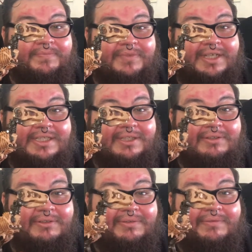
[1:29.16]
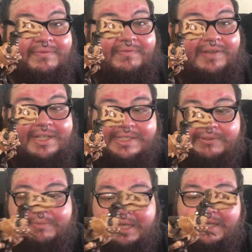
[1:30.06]
nice little
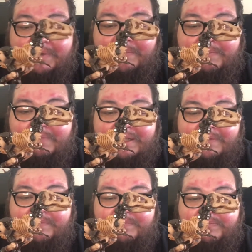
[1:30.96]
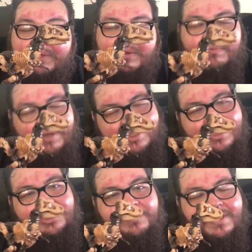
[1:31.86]
fossil man. But what does
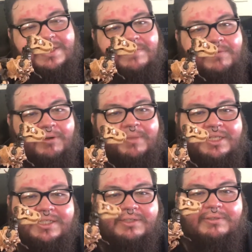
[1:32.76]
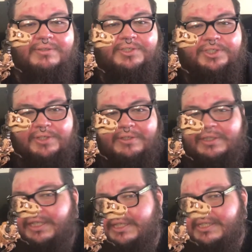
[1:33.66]
he transform into?
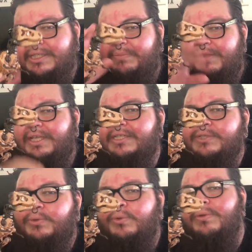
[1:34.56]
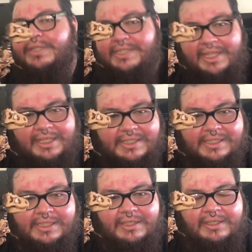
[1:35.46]
Surely something as cool as
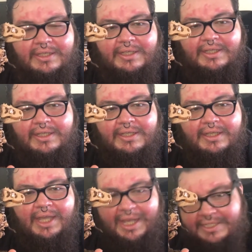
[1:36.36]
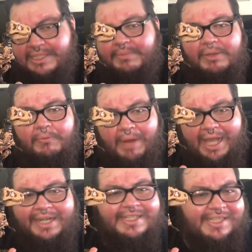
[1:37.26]
this has to be
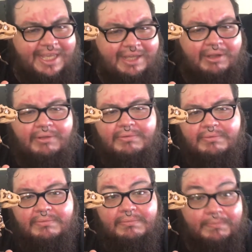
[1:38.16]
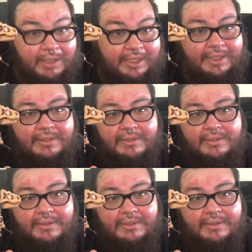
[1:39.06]
rad as hell, right?